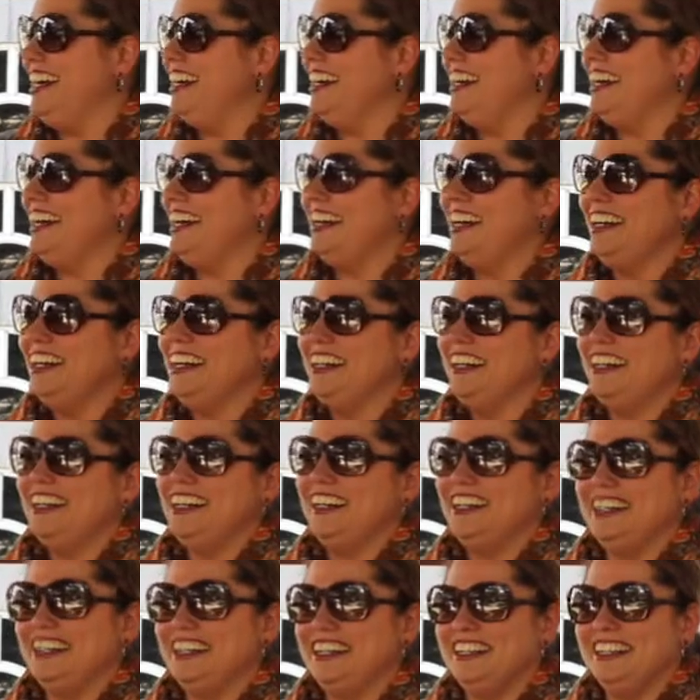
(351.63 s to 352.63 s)

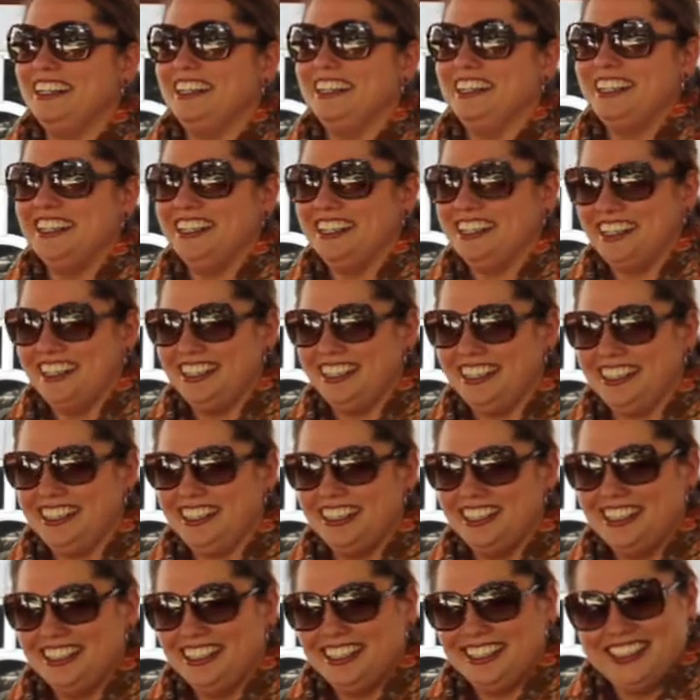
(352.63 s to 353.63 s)

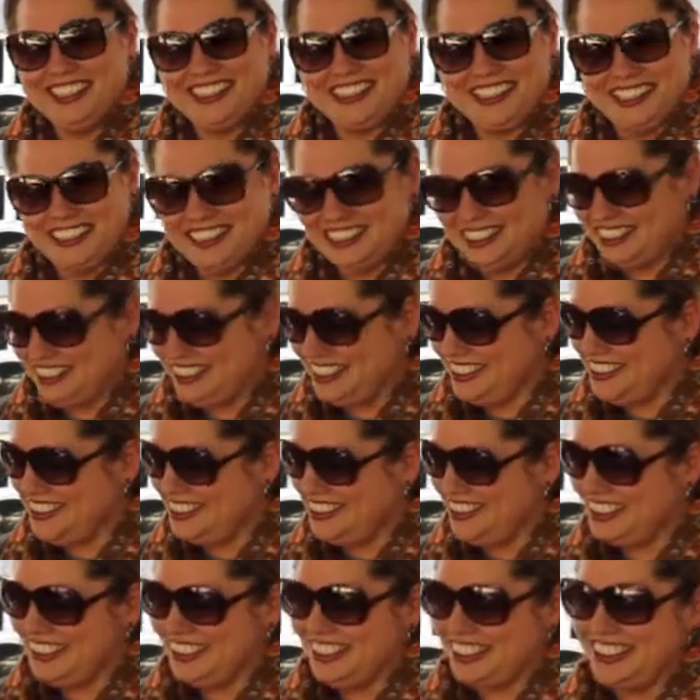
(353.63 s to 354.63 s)

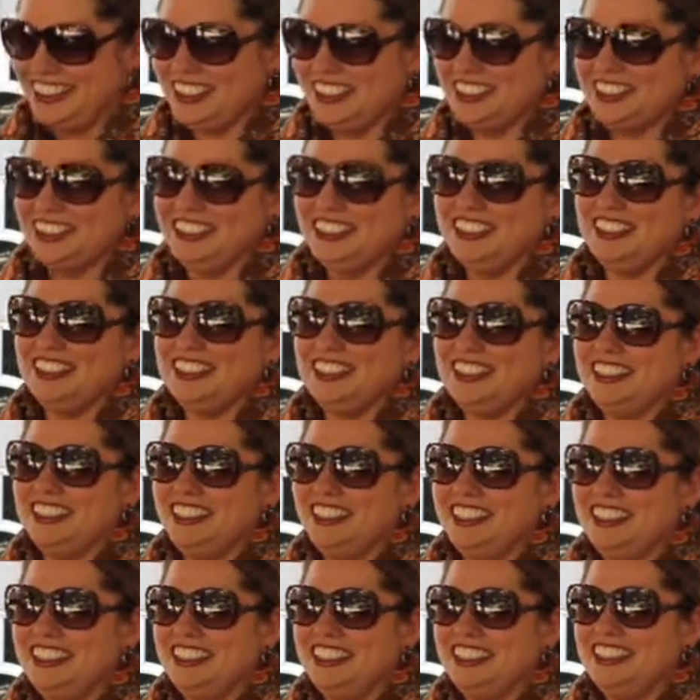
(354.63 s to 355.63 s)

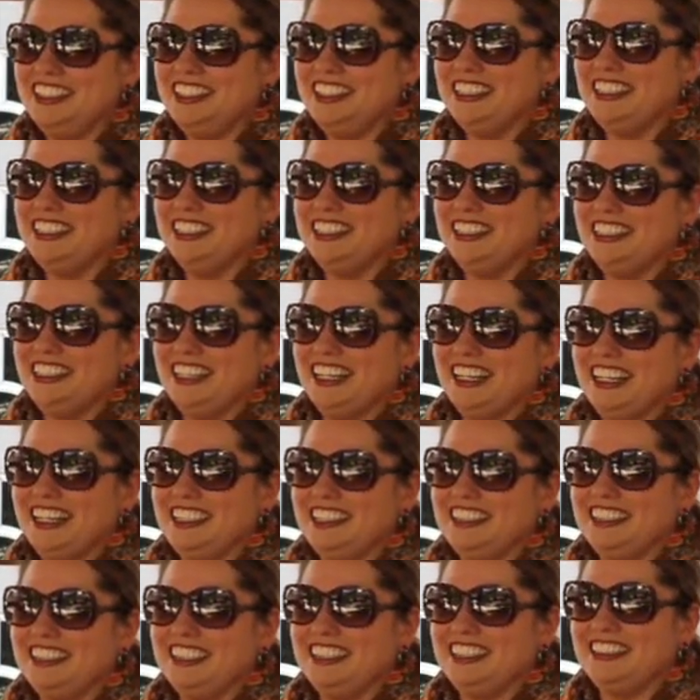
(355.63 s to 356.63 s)

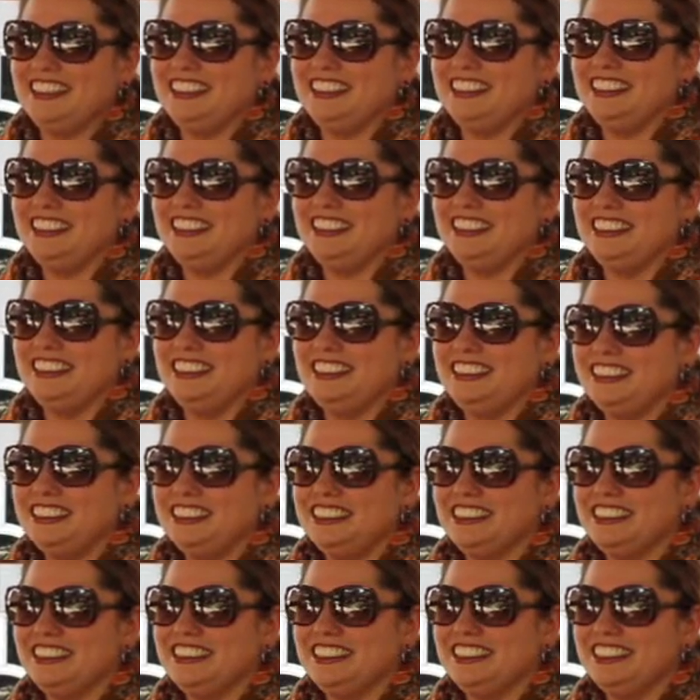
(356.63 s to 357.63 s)

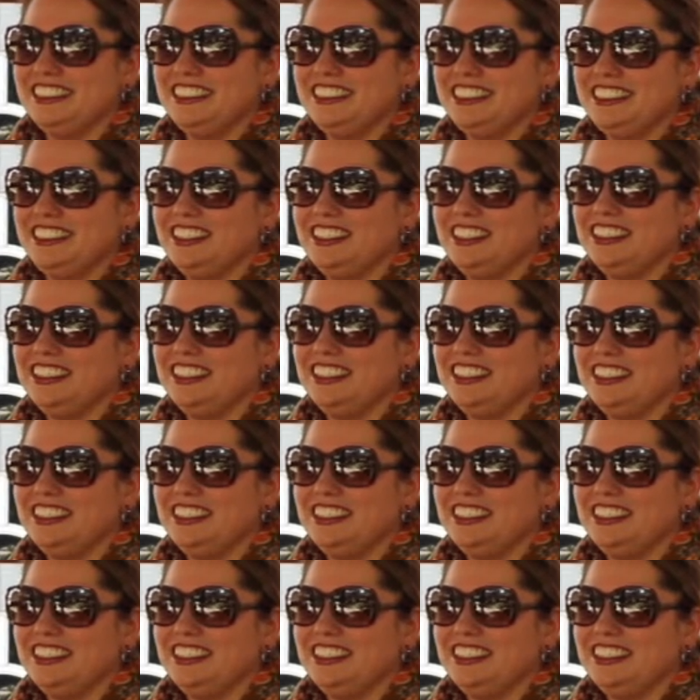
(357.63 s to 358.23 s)
No words are spoken by the person on screen.